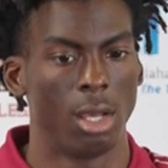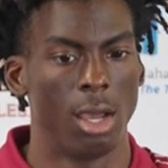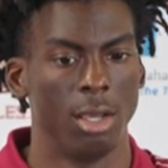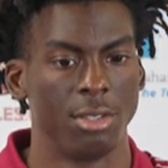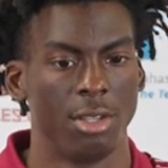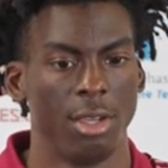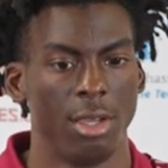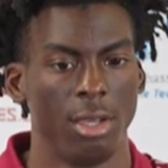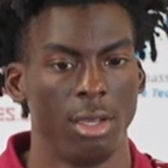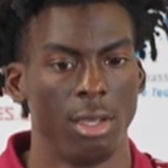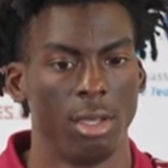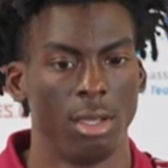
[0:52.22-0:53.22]
I
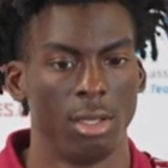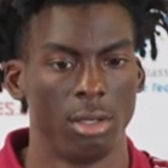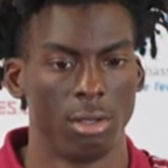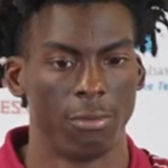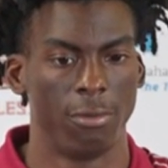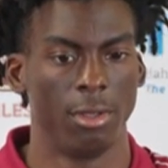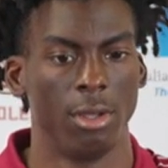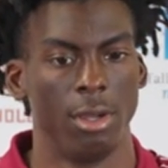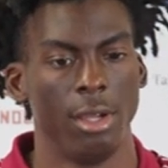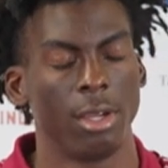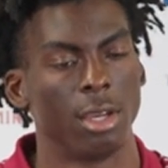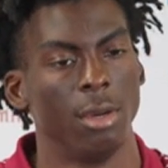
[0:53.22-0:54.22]
say for the
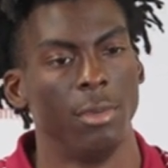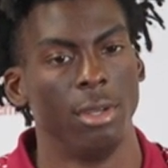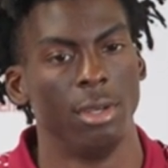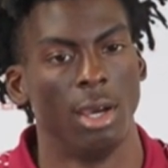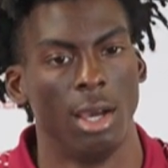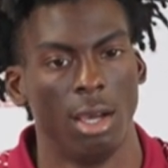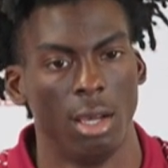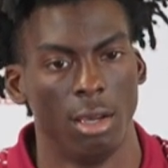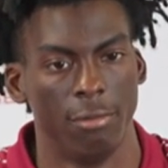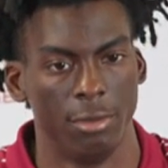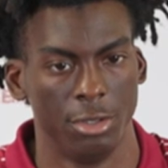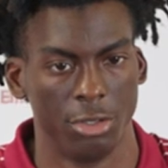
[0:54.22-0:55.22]
incoming,
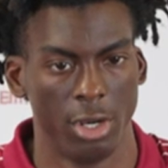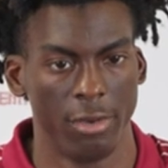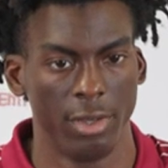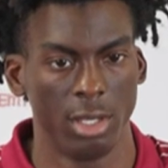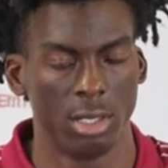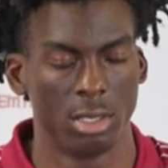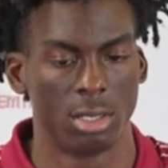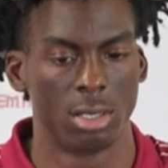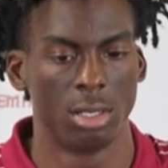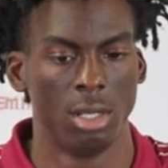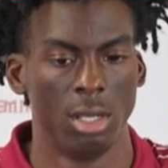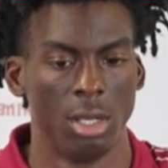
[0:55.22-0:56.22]
Andravius,
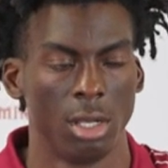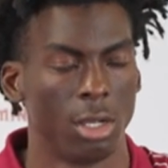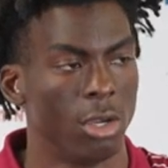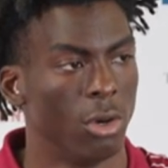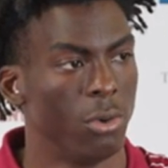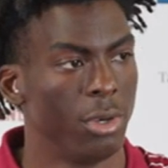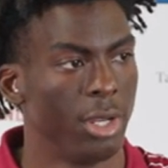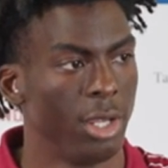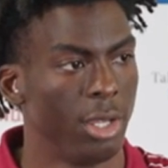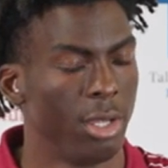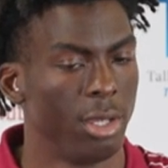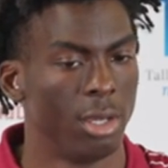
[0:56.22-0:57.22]

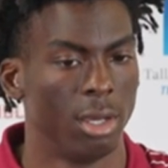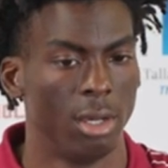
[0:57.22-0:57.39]
Goldie,